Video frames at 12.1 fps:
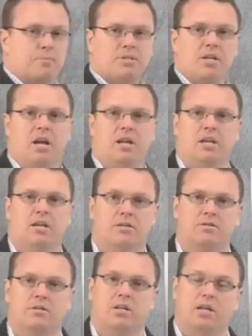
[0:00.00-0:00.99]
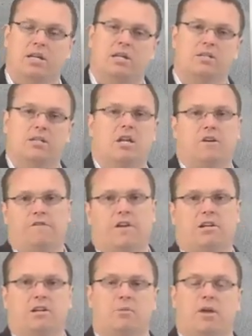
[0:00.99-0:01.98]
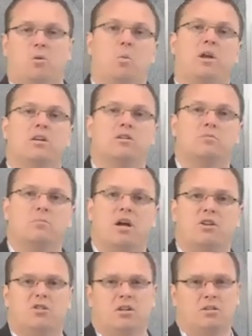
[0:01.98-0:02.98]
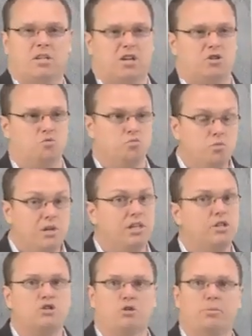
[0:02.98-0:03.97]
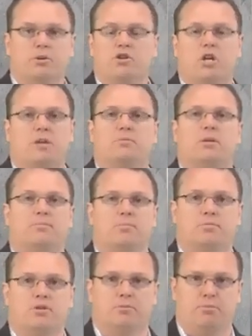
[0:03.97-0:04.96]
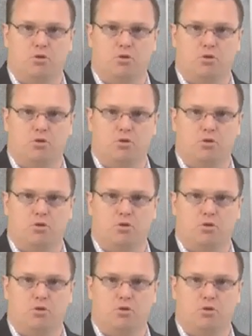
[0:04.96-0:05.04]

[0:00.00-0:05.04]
upside is it doesn't get affected by the wind as much. It's actually really super cheap to